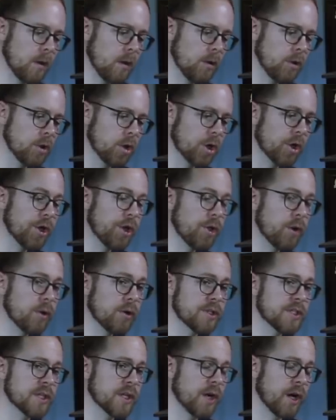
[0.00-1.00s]
you're going to
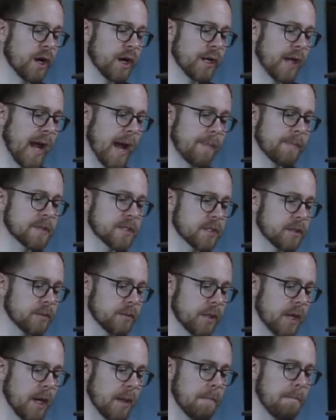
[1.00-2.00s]
notice an
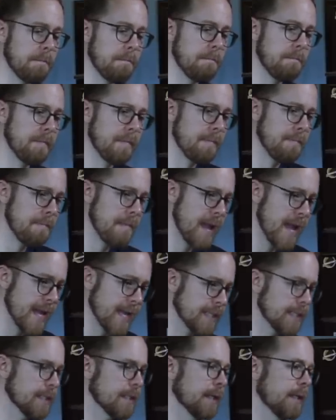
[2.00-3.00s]
absolute
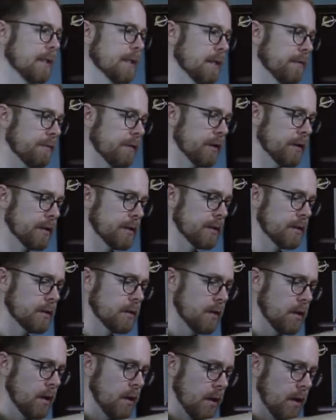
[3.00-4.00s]
amazing difference.
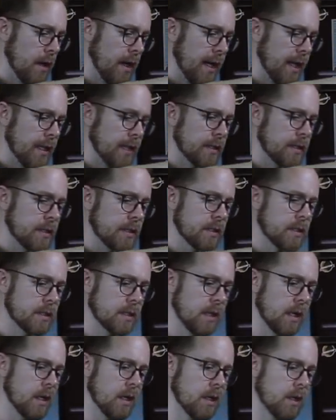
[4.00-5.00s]

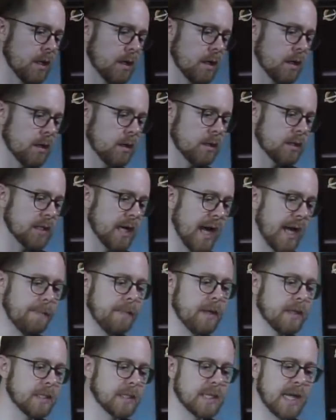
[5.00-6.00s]

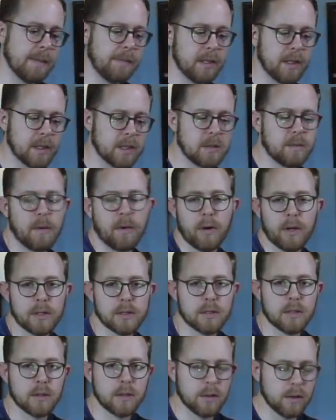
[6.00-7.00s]
The typing
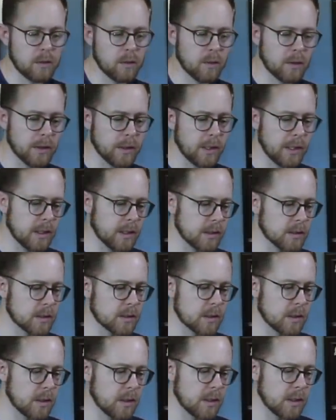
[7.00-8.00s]
experience on the new one
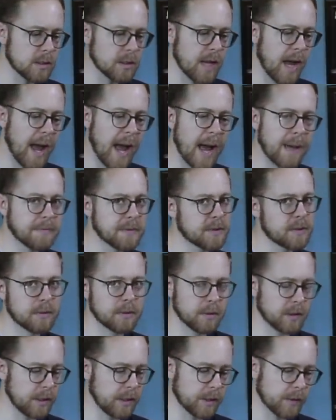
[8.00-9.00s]
is
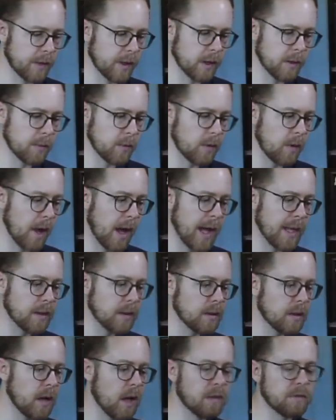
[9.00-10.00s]
absolutely incredible. I
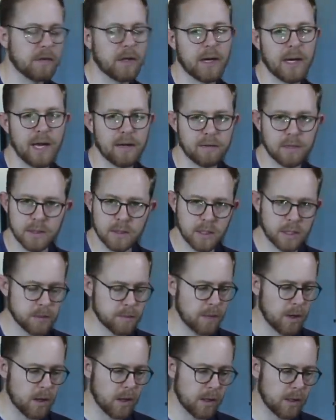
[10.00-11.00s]
love not having the touch
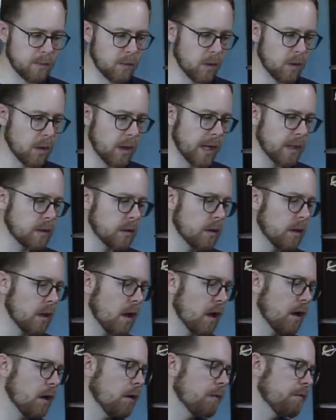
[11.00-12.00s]
bar anymore. I
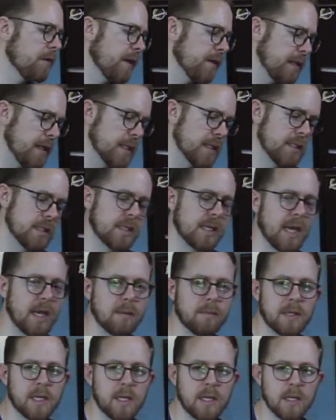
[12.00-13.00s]
love that the
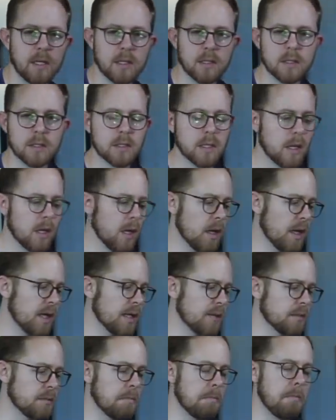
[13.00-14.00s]
escape key is
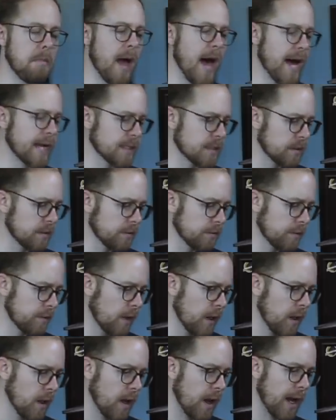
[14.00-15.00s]
massive.
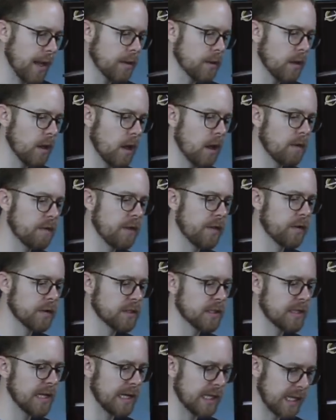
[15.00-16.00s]
I love that there's a
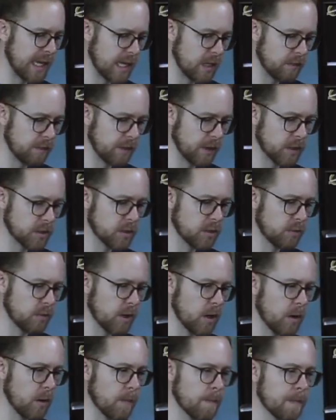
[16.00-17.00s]
dedicated function
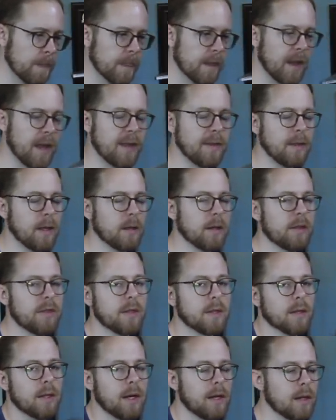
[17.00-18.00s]
row. And the other
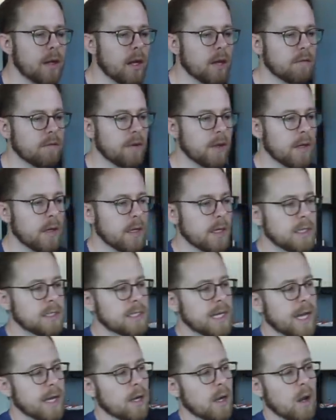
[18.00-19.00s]
thing that I love is
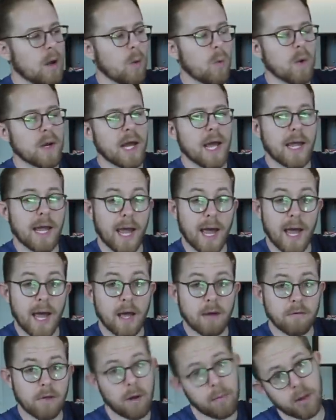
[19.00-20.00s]
that when I
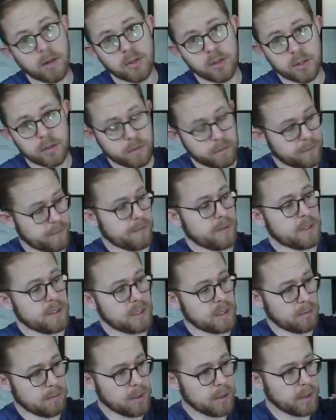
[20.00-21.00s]
have a bunch of
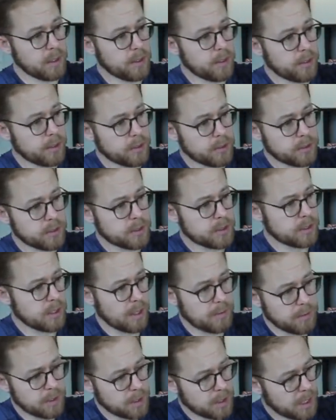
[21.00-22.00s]
simulators,
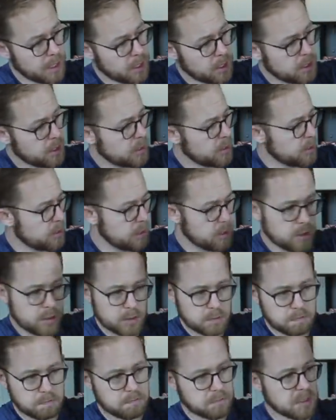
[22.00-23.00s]

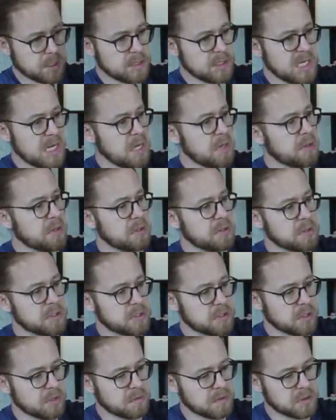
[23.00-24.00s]
emulators, containers,
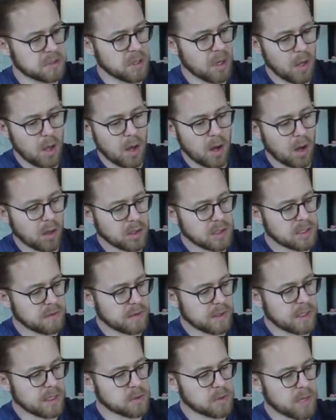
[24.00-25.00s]
servers, all these
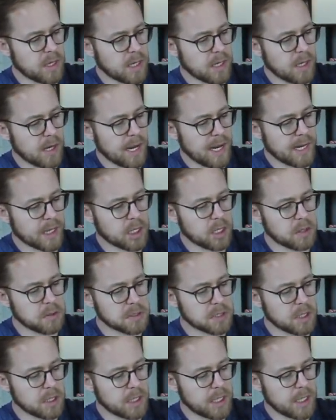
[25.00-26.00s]
different things running, and I close
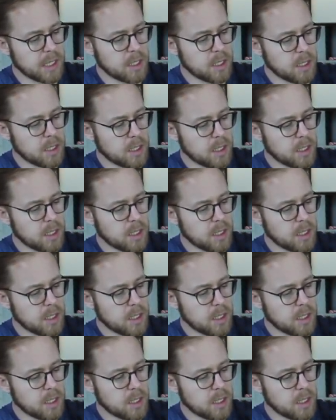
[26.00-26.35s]
the lid